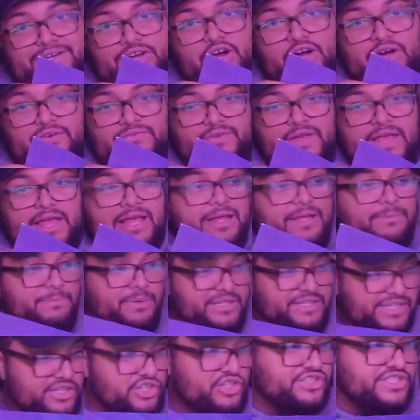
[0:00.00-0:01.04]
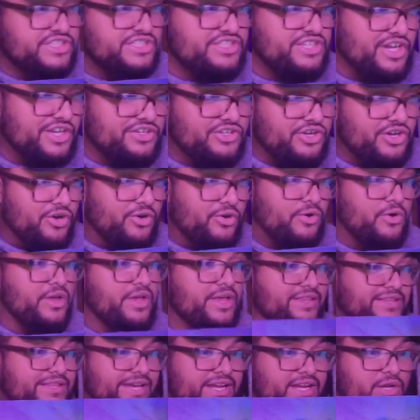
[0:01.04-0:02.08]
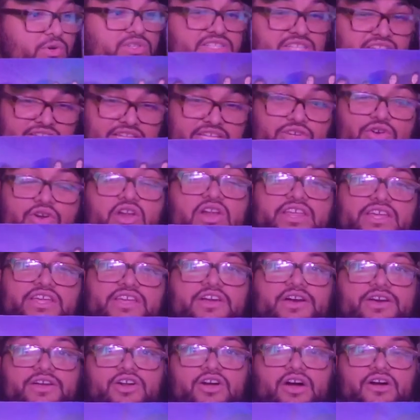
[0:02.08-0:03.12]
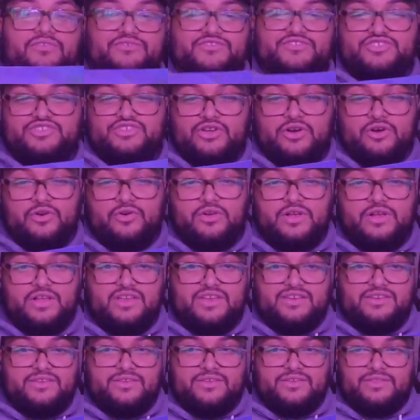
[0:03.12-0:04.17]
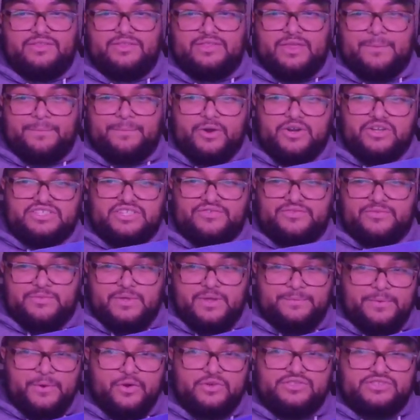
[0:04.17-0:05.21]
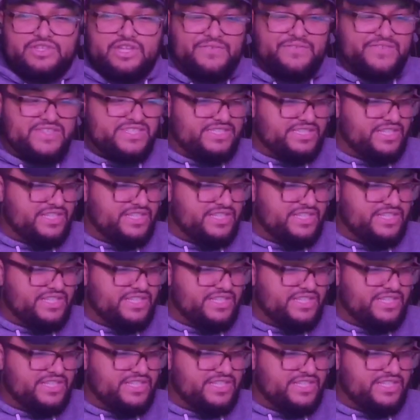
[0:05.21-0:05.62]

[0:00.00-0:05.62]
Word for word: off. But little did y'all know that it was literally cut off. So the person from the post office